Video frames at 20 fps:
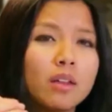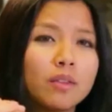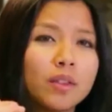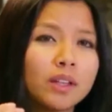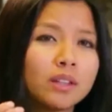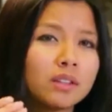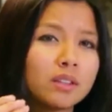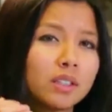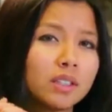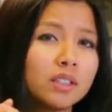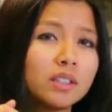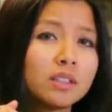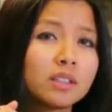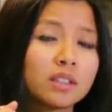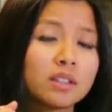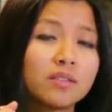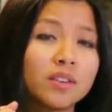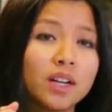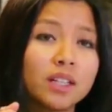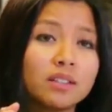That's the disk
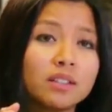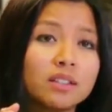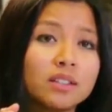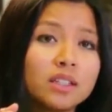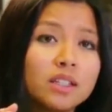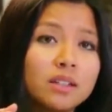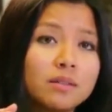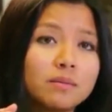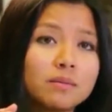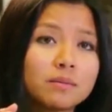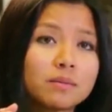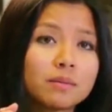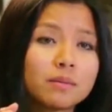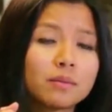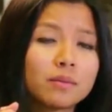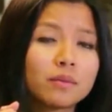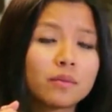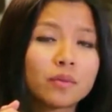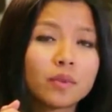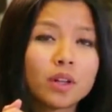device, isn't it?
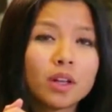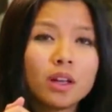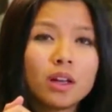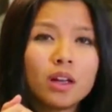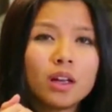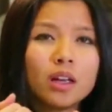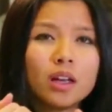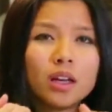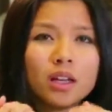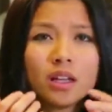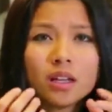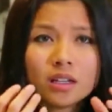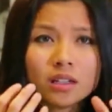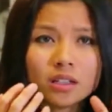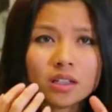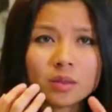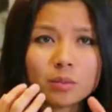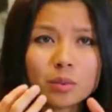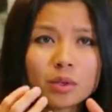It is,